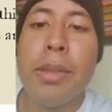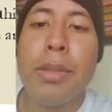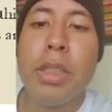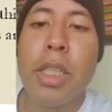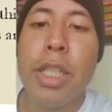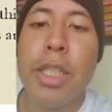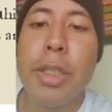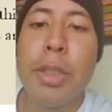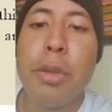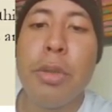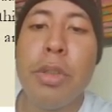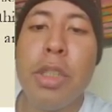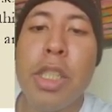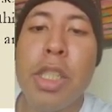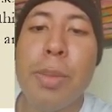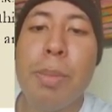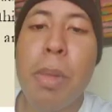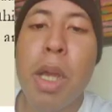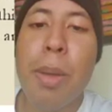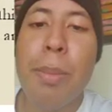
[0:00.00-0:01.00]
They do
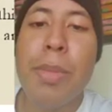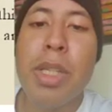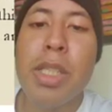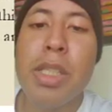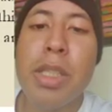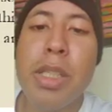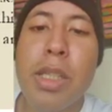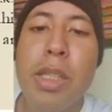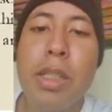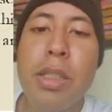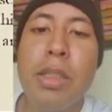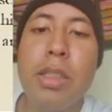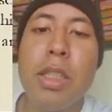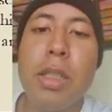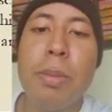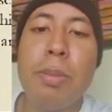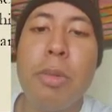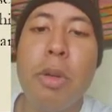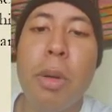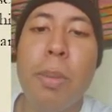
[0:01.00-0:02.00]
this by mixing
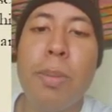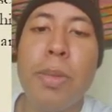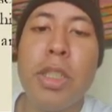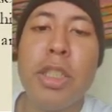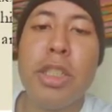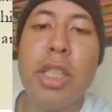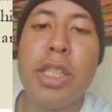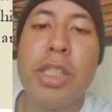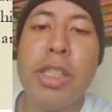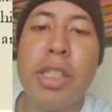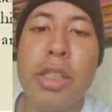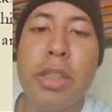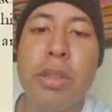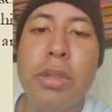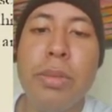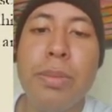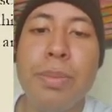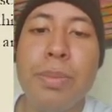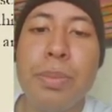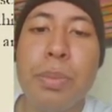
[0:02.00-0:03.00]
the proper
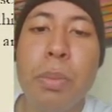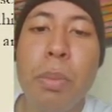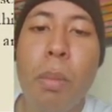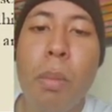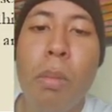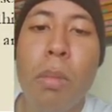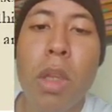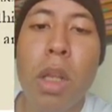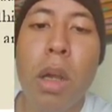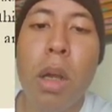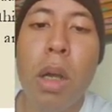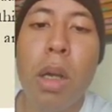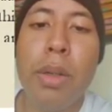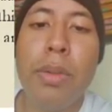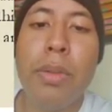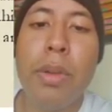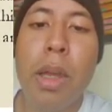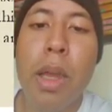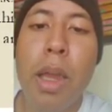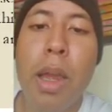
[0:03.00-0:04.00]
ratio
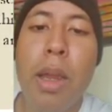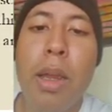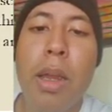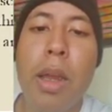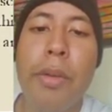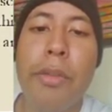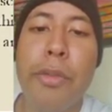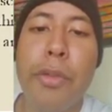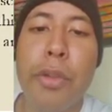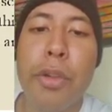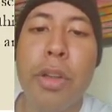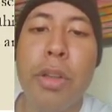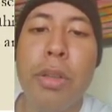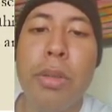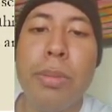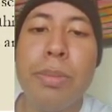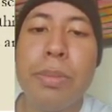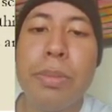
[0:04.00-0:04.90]
of air and fuel,